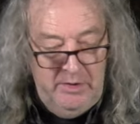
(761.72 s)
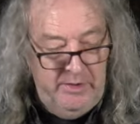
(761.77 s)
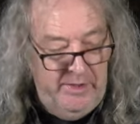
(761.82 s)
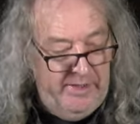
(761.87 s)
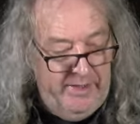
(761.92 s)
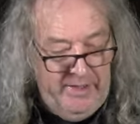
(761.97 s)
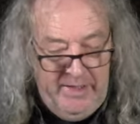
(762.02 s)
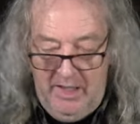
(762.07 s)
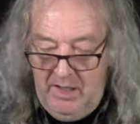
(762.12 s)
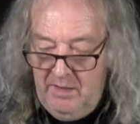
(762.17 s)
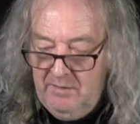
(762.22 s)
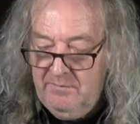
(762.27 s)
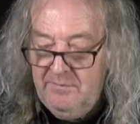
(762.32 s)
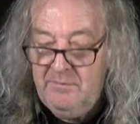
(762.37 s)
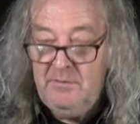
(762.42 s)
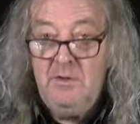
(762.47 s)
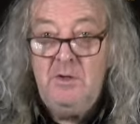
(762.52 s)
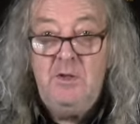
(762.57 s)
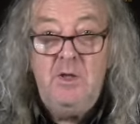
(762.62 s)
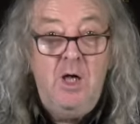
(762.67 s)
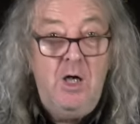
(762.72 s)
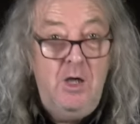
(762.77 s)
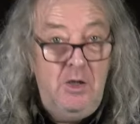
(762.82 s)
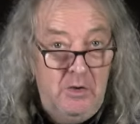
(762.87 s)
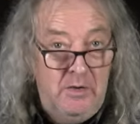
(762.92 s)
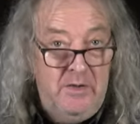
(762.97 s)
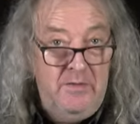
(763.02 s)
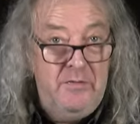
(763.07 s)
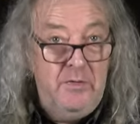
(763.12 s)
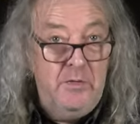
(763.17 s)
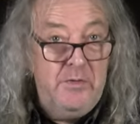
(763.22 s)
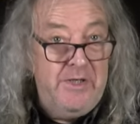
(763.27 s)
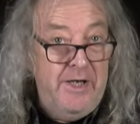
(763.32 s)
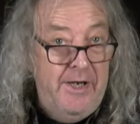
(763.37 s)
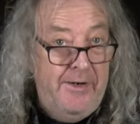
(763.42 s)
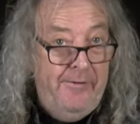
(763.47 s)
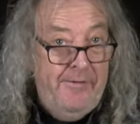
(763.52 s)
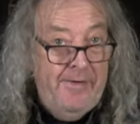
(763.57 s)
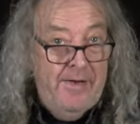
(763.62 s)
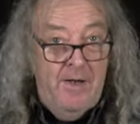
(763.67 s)
There you go. Looking forward to
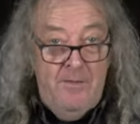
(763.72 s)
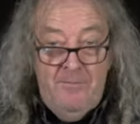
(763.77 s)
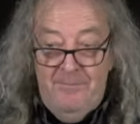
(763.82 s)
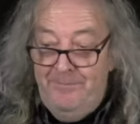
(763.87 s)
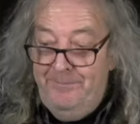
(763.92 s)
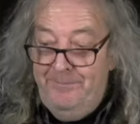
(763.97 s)
hearing it.